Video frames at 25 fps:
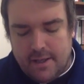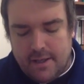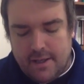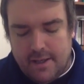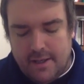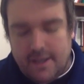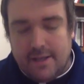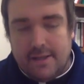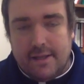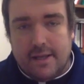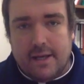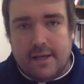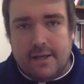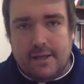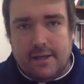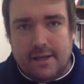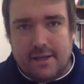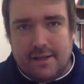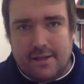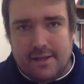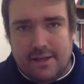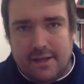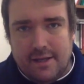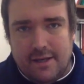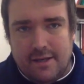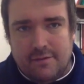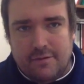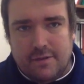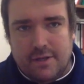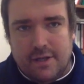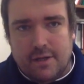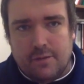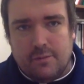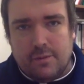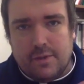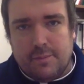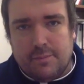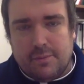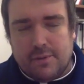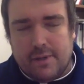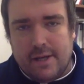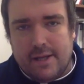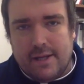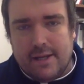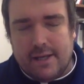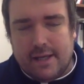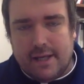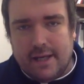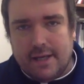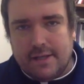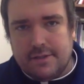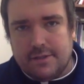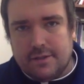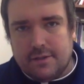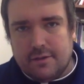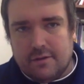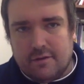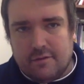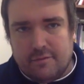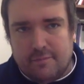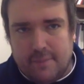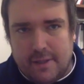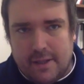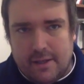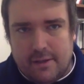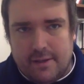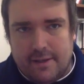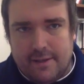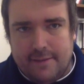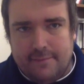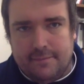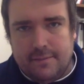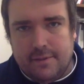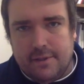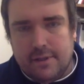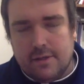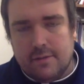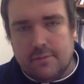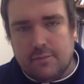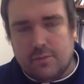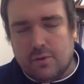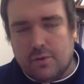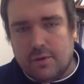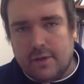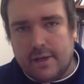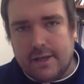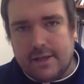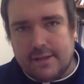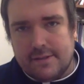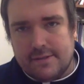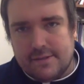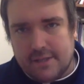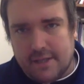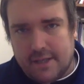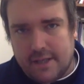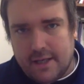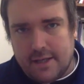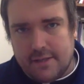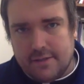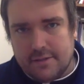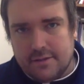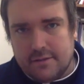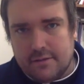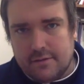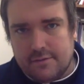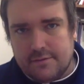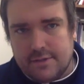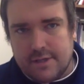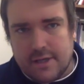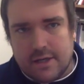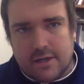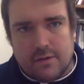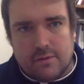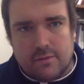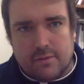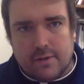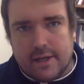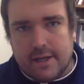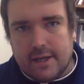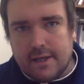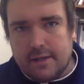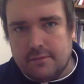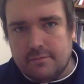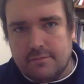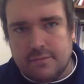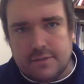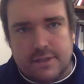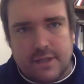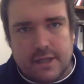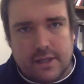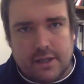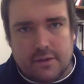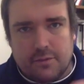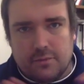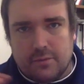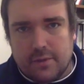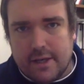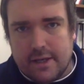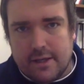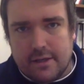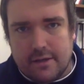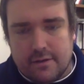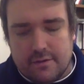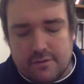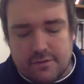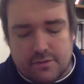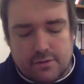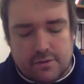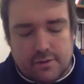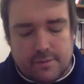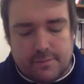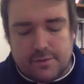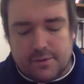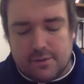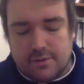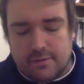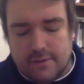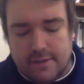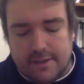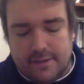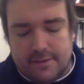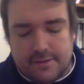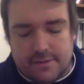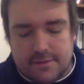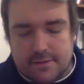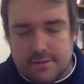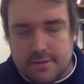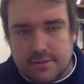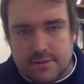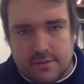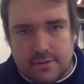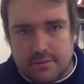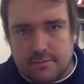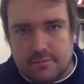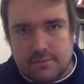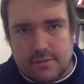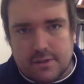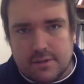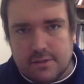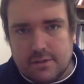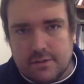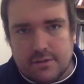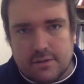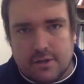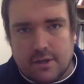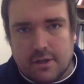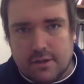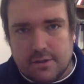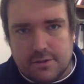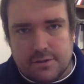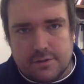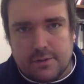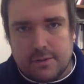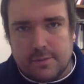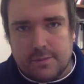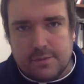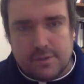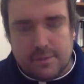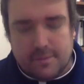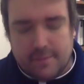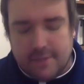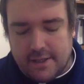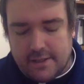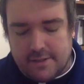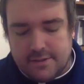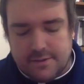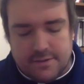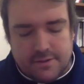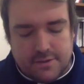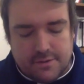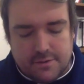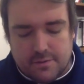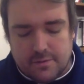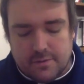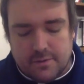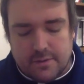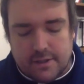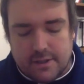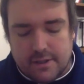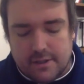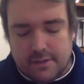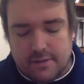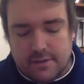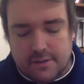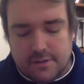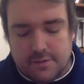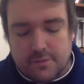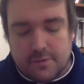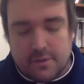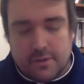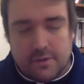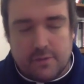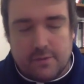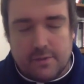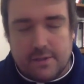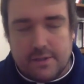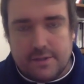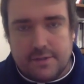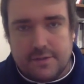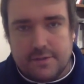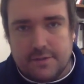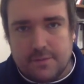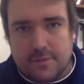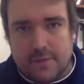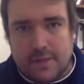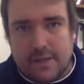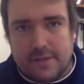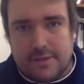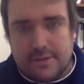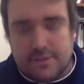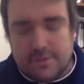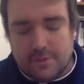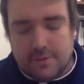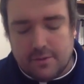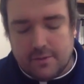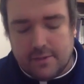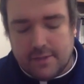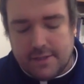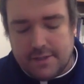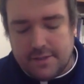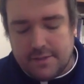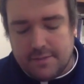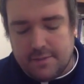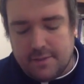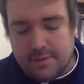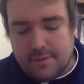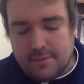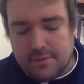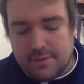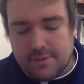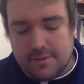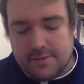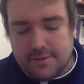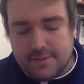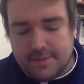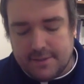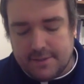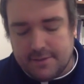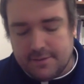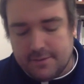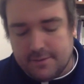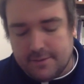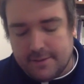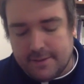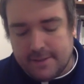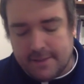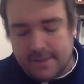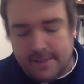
And then in the evening, we pray the Canticle of Mary. In the morning, it's the Canticle of Zechariah, taken right out of Scripture, right? And this is all Scripture-based. It's one of the reasons why it's so great to be immersed into it.